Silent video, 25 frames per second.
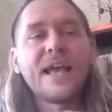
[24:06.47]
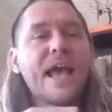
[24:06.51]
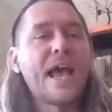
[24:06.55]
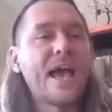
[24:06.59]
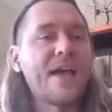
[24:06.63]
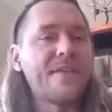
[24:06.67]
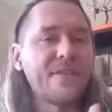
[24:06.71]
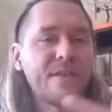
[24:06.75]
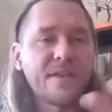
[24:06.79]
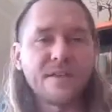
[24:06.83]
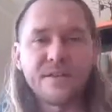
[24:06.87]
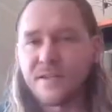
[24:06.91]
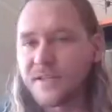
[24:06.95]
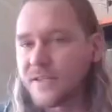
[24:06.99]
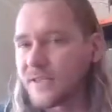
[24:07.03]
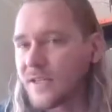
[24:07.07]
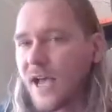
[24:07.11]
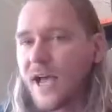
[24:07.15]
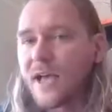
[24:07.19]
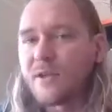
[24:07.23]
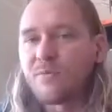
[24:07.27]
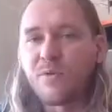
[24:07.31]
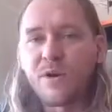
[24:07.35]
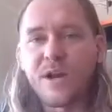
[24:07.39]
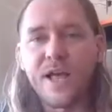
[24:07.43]
and then
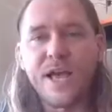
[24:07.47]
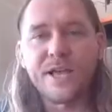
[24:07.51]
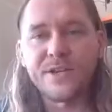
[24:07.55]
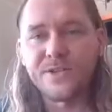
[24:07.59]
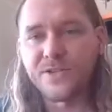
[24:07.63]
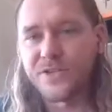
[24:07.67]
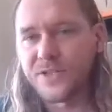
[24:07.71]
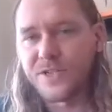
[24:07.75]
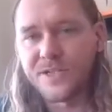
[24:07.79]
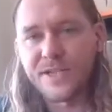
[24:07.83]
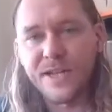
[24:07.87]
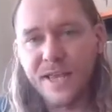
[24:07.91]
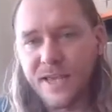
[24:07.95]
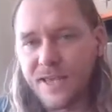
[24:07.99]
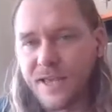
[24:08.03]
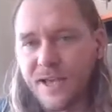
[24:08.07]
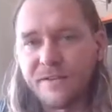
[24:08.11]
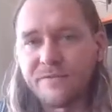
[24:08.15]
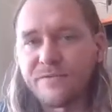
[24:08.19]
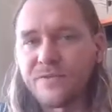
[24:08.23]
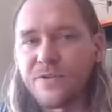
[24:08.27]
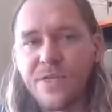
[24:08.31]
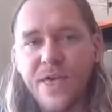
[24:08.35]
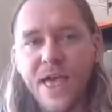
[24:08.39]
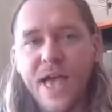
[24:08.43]
decide what action to take
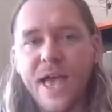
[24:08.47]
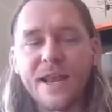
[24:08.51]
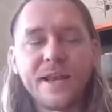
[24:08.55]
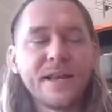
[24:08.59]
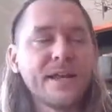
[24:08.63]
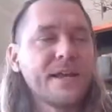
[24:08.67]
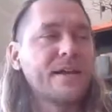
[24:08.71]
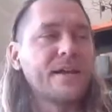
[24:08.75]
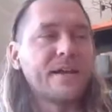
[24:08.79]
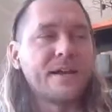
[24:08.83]
after that.